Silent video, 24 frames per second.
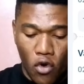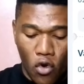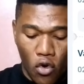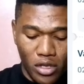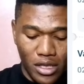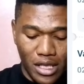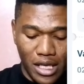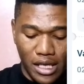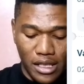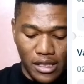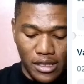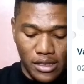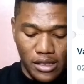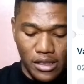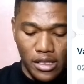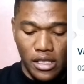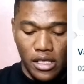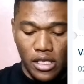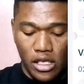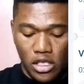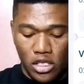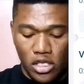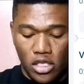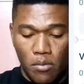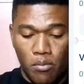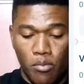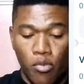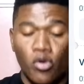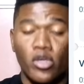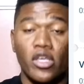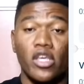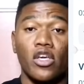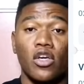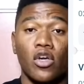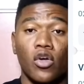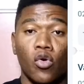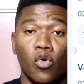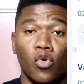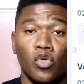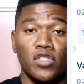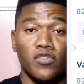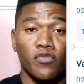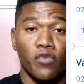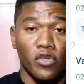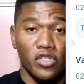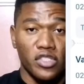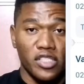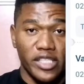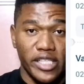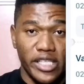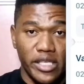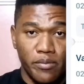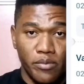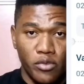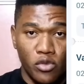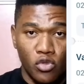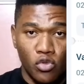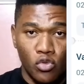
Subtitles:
corners. The booking code for slip